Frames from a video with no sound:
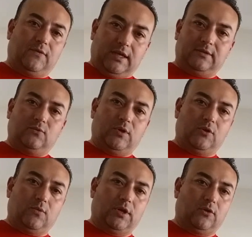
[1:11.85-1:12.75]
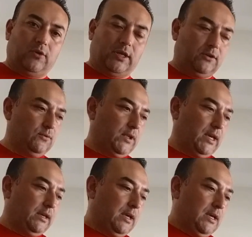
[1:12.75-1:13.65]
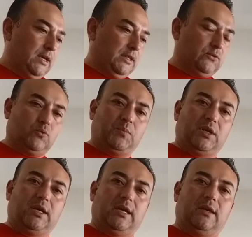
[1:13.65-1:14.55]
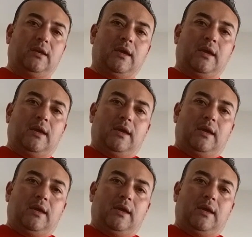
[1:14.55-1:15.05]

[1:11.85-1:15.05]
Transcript: if that's the way you want to go ahead and do that, this will be a